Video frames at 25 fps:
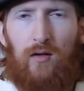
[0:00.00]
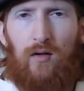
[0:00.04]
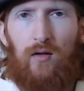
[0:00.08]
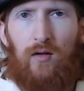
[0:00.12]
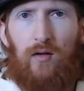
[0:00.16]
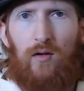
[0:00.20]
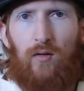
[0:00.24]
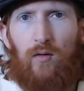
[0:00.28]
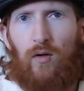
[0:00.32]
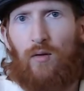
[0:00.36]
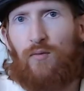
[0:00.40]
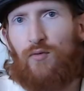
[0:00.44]

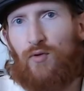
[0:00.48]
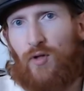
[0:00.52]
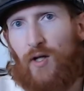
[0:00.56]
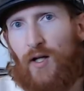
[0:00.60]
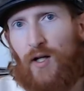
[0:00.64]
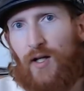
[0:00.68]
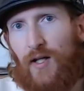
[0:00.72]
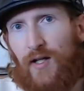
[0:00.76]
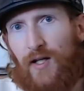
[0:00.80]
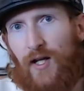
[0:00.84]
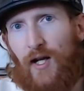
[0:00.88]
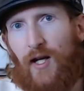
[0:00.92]
What I'm trying
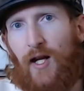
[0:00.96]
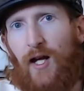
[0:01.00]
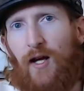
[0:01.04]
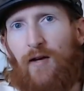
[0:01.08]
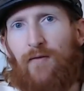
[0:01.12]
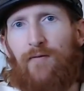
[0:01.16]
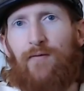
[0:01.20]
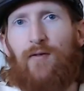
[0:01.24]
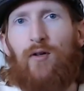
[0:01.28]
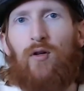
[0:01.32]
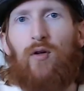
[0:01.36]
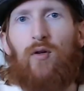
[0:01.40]
to get at,
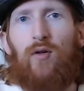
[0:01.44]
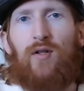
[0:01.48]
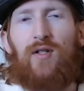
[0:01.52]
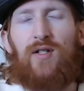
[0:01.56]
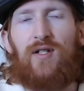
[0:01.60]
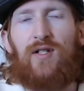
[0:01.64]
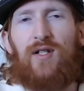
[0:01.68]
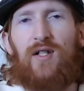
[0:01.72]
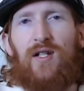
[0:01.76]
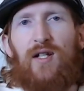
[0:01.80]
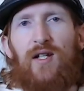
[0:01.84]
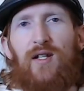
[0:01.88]

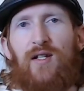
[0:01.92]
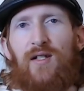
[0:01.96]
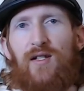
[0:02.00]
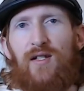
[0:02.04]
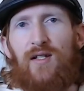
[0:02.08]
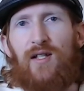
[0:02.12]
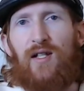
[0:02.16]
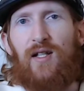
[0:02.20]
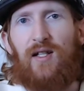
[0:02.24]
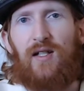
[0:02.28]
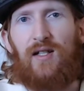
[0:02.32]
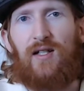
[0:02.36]
folks, is that